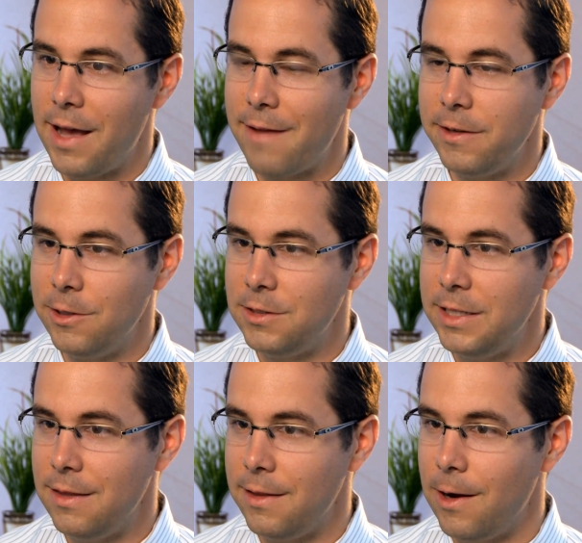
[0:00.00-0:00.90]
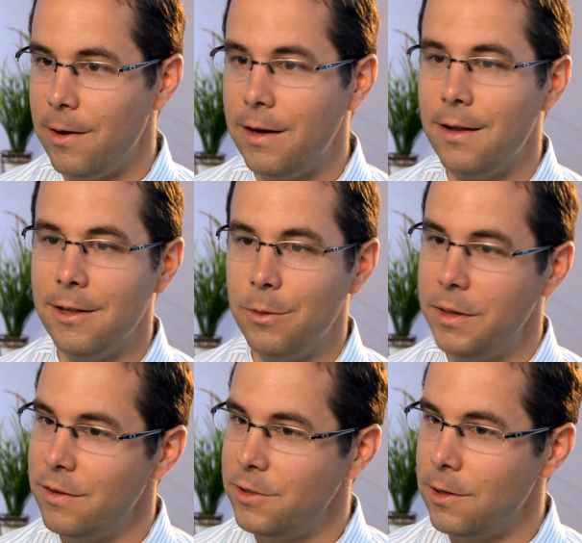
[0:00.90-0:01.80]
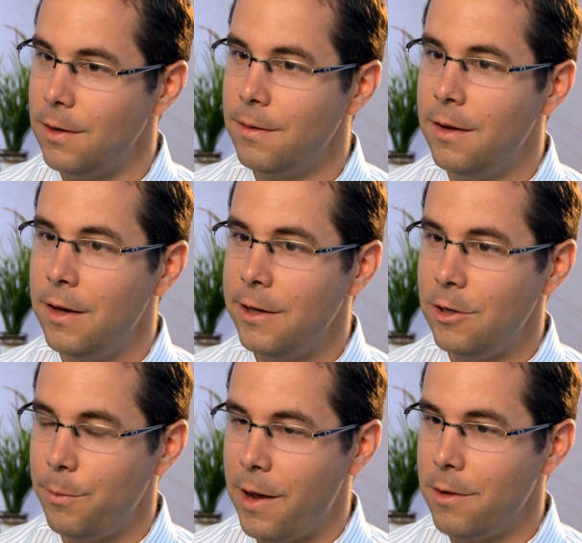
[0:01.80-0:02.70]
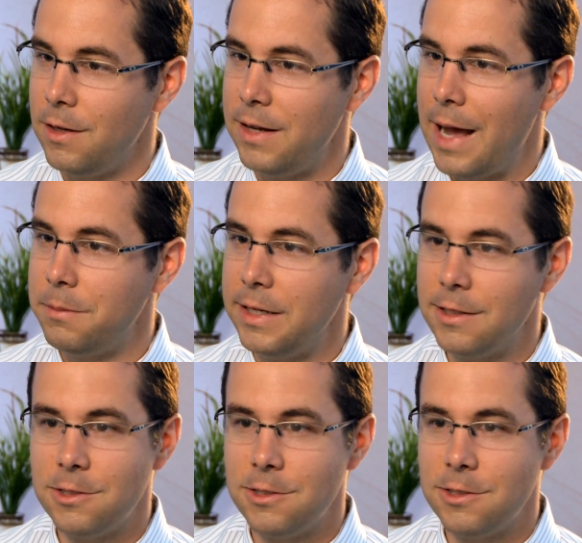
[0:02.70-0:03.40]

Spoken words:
to having your teeth there and a little bit of your mouth adapting.